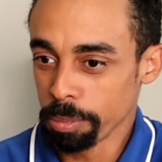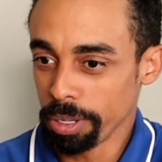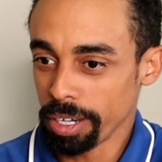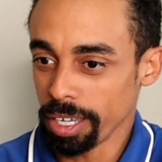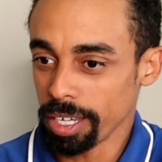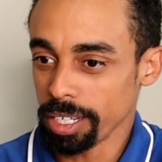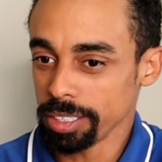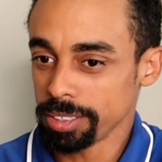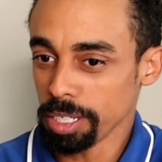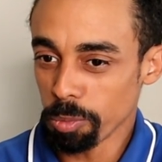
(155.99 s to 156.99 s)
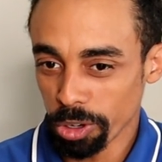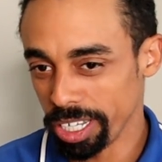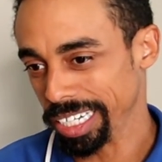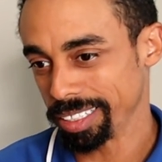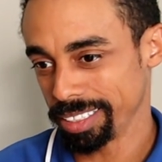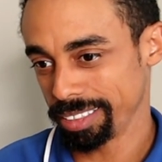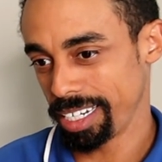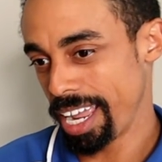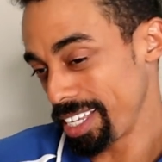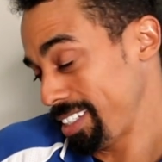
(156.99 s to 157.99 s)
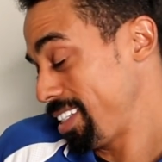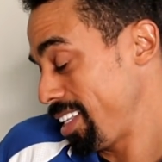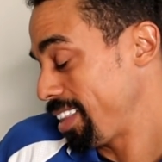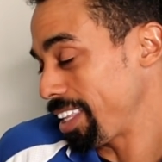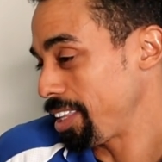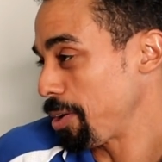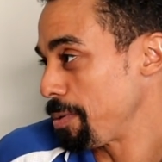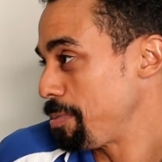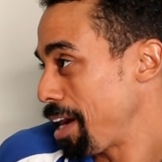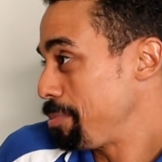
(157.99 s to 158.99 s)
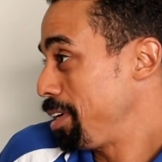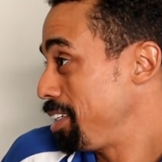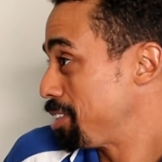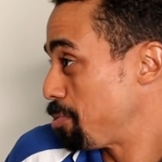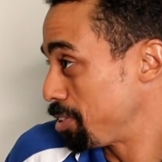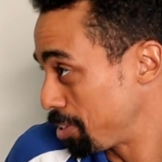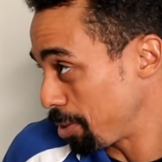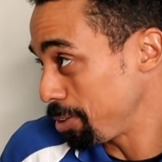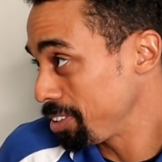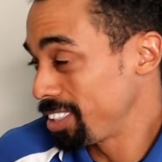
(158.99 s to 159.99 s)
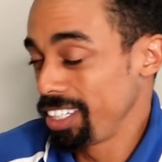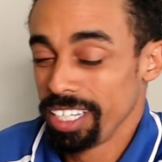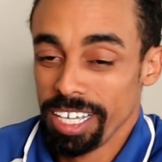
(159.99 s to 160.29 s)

but uh, somewhat hesitant that there might be some results,